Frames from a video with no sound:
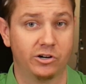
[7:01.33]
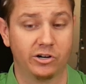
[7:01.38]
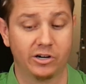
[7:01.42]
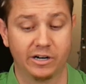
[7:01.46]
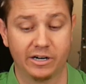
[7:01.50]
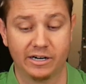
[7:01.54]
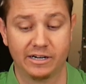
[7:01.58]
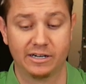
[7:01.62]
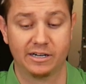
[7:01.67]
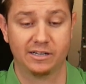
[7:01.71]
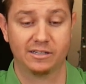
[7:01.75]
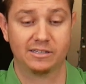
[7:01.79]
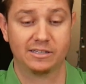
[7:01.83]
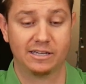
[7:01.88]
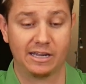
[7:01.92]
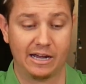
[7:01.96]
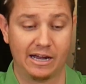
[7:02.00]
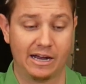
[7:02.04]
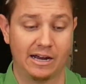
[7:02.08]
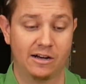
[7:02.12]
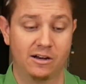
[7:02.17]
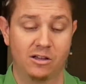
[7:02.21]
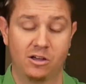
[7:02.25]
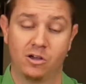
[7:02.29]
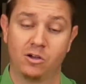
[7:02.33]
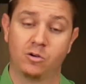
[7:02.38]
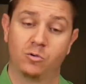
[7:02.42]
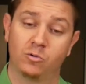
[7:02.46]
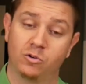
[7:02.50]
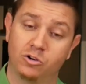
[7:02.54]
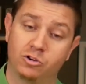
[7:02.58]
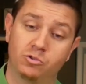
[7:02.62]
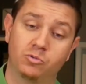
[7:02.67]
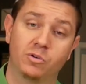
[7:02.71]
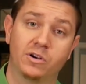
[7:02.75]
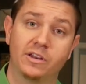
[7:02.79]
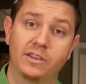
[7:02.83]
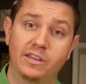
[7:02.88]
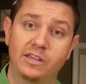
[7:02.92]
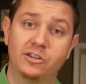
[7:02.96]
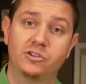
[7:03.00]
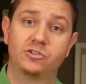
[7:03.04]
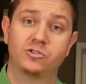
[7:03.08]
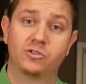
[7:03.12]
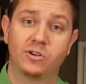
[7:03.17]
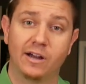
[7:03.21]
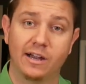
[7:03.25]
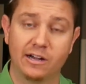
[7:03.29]
going to decide which one of
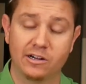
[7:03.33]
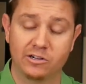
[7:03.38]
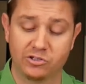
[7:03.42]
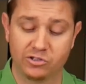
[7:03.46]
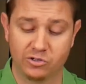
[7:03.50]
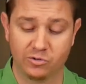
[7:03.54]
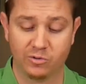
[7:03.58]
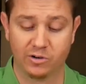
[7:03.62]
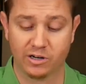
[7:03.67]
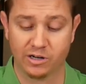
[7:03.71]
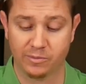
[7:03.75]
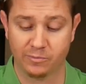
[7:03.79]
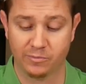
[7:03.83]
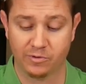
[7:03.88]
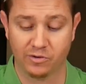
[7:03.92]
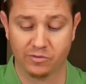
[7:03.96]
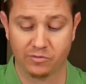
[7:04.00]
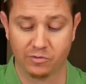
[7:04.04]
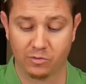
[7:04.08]
these tracks you want to move